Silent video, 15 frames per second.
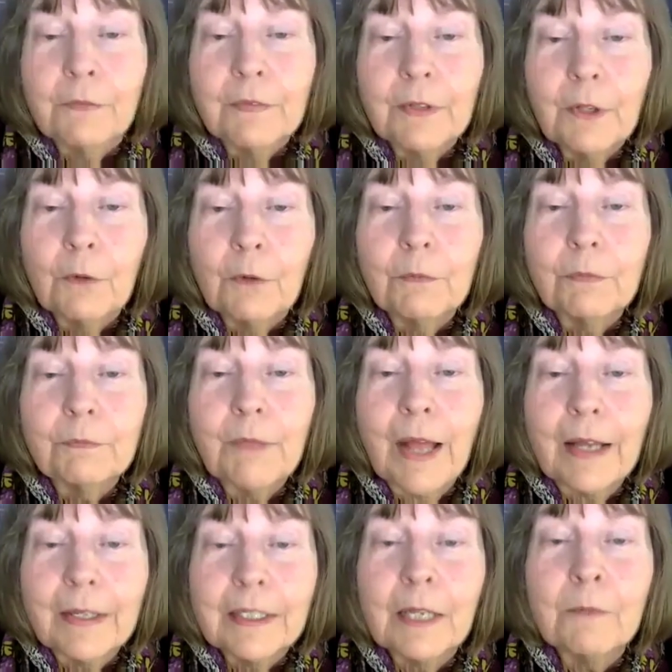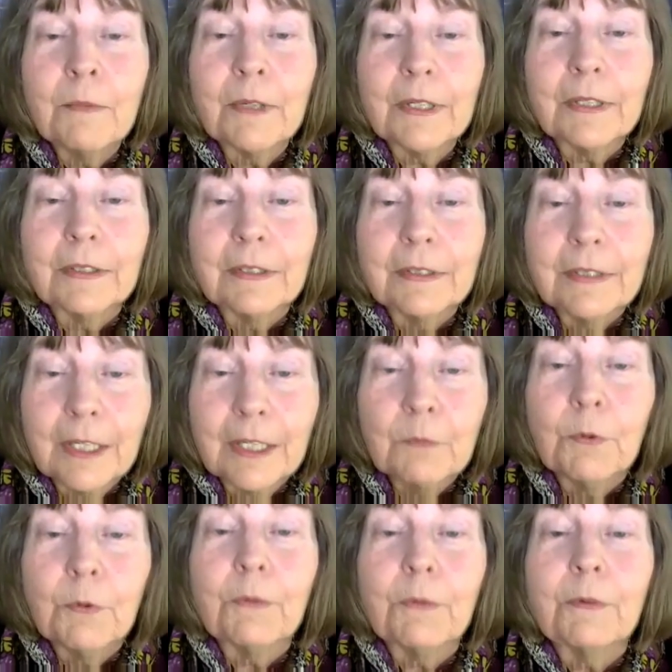of academic and
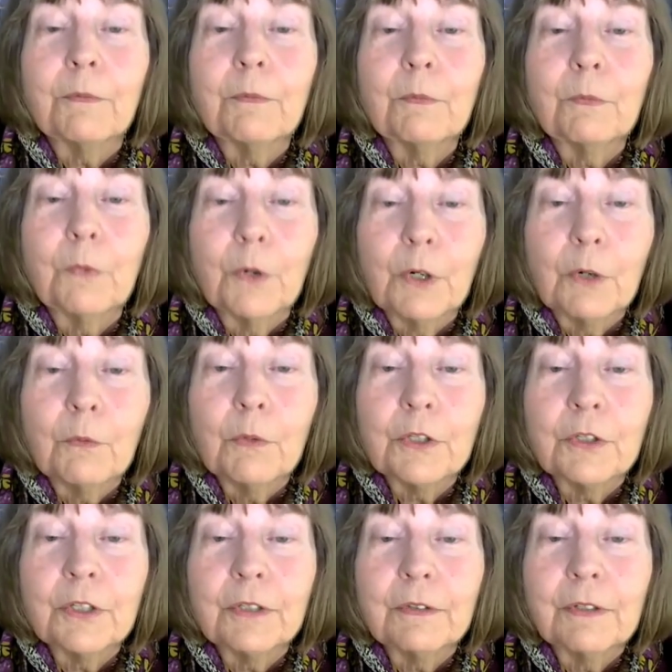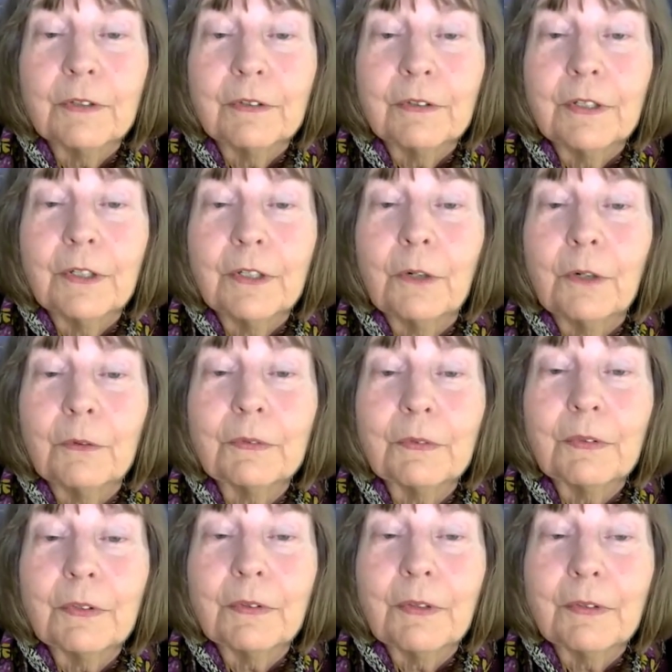textbook work, which it
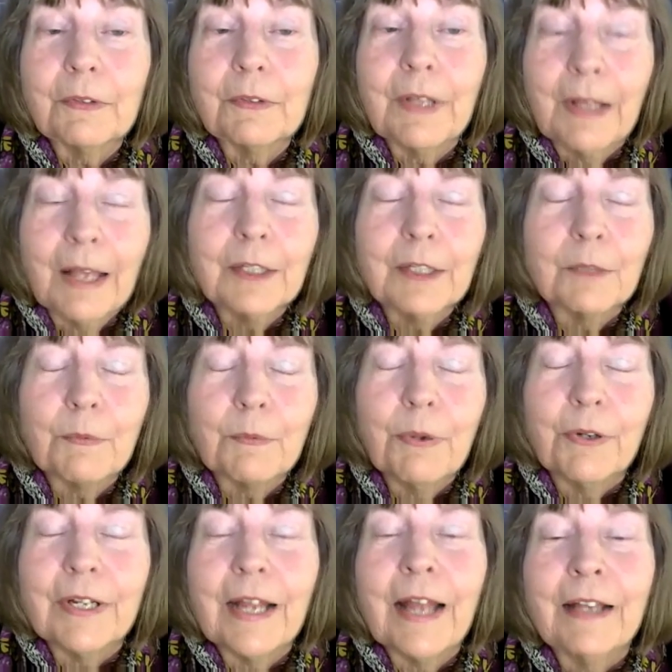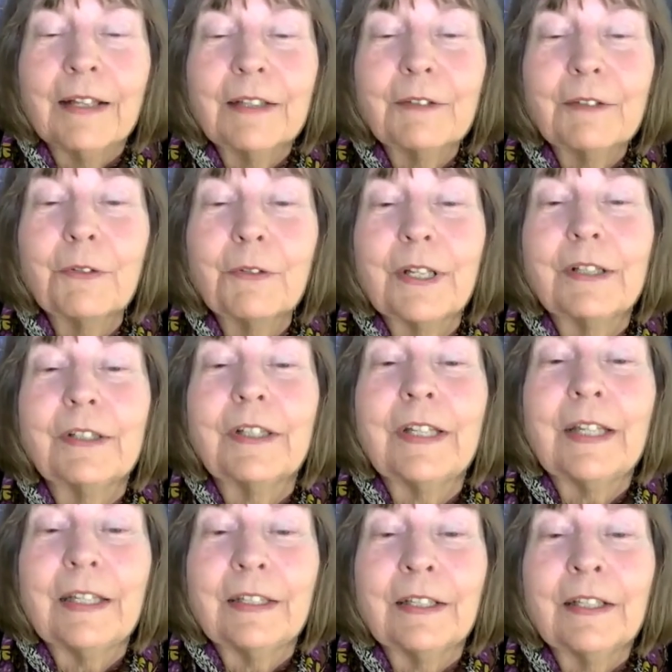has to be pretty
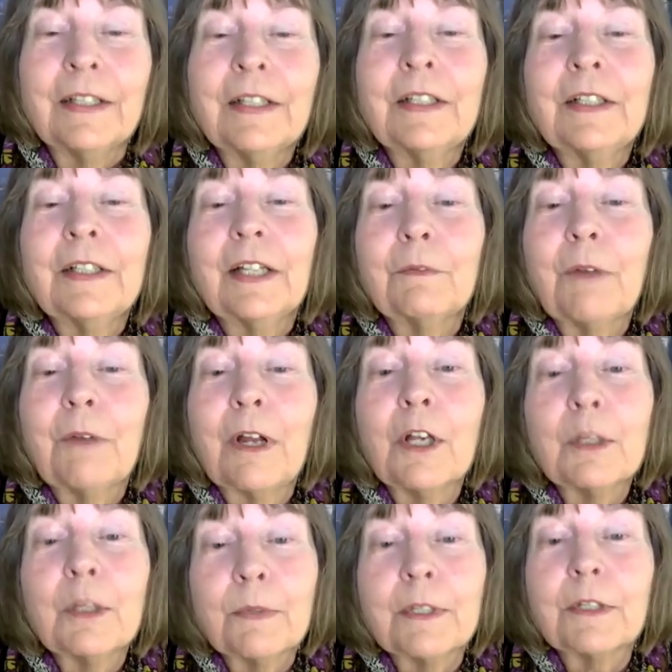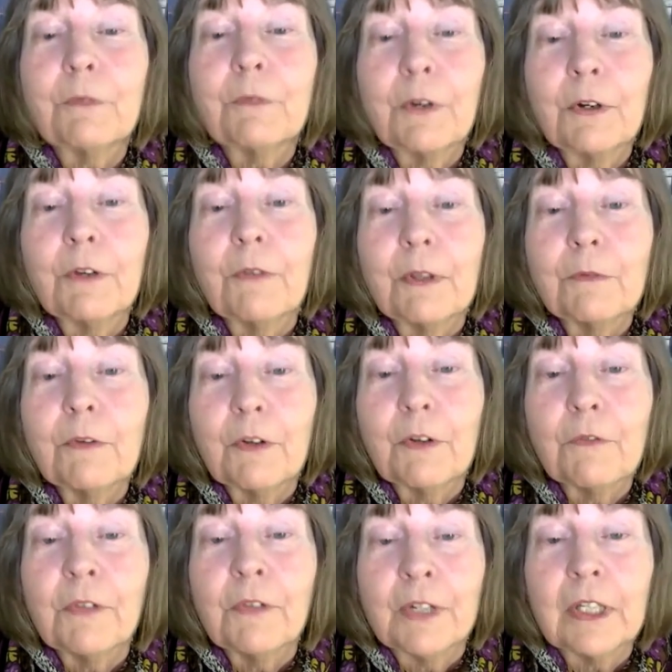clean. And my husband is very,
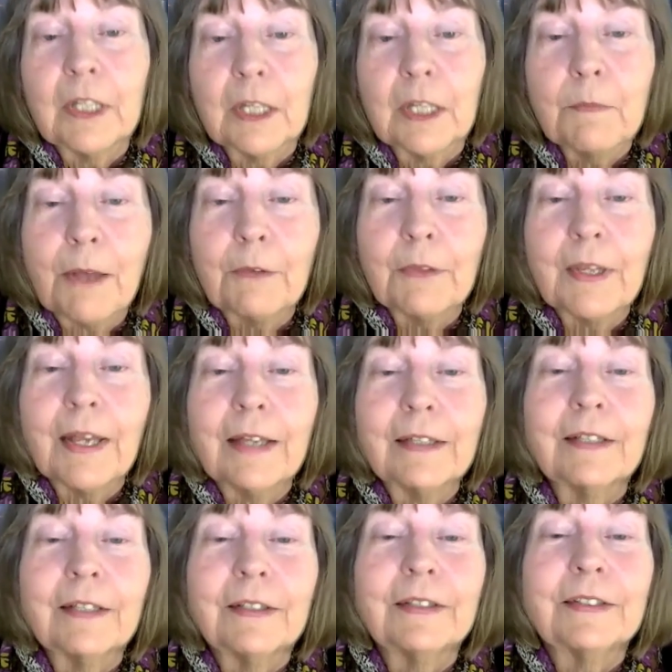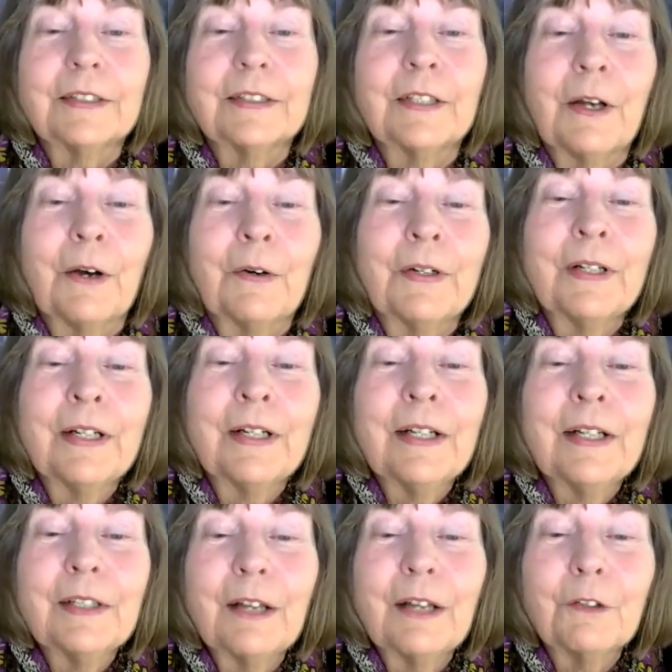very finicky about that. So
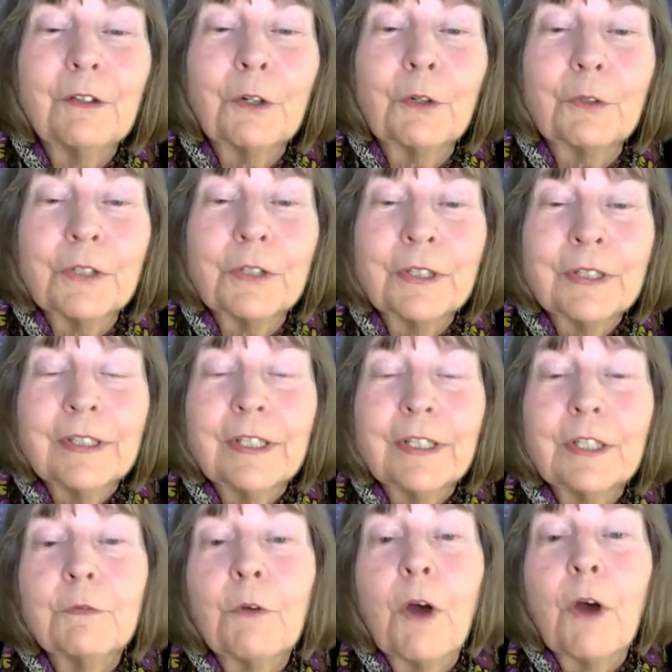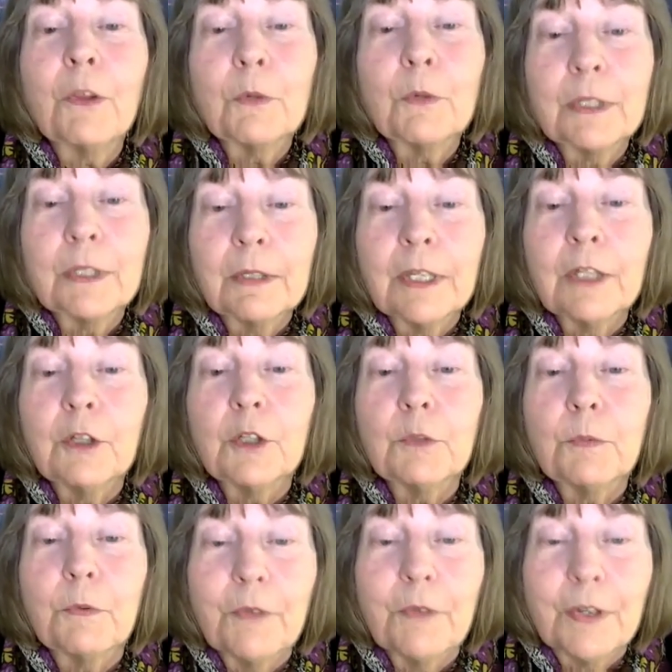I learned his father was an English
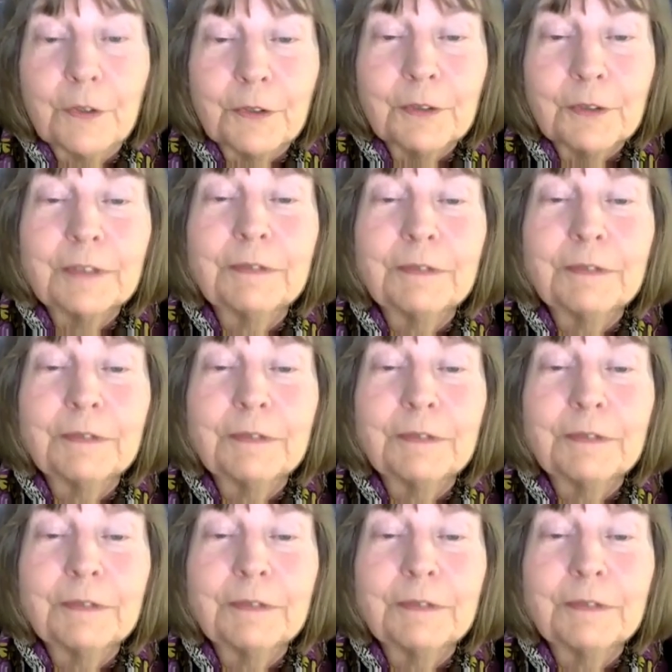professor.